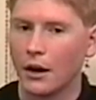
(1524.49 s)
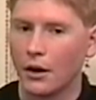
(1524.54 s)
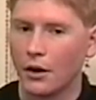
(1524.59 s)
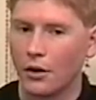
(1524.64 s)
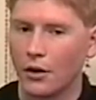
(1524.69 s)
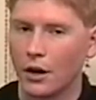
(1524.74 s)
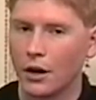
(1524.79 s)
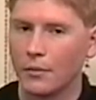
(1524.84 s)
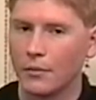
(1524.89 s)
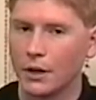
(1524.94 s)

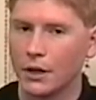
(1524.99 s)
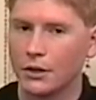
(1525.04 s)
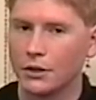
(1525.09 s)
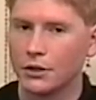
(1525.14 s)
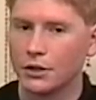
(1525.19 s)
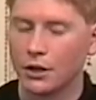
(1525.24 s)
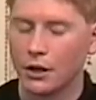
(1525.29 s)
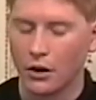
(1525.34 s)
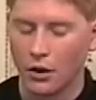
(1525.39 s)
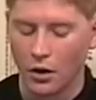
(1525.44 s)
her
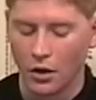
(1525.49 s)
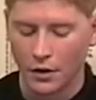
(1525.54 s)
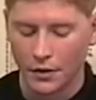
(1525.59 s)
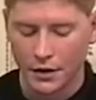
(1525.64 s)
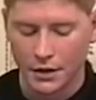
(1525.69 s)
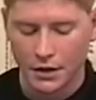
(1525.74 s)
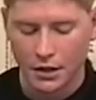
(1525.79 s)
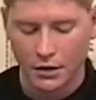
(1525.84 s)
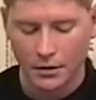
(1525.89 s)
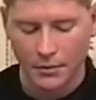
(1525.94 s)
image on the
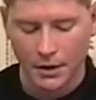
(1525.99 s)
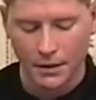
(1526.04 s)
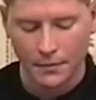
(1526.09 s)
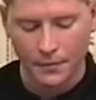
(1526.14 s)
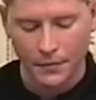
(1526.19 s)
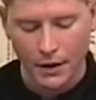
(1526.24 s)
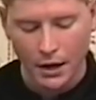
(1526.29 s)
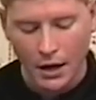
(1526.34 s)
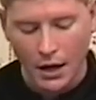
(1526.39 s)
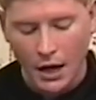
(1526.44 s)
tilma.
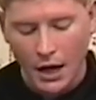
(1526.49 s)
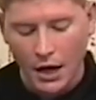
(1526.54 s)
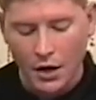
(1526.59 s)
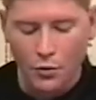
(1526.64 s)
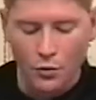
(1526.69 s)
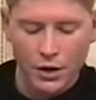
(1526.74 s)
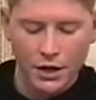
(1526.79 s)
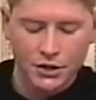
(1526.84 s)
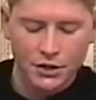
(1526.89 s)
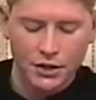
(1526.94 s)

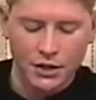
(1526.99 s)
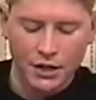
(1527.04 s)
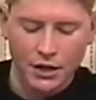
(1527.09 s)
In recent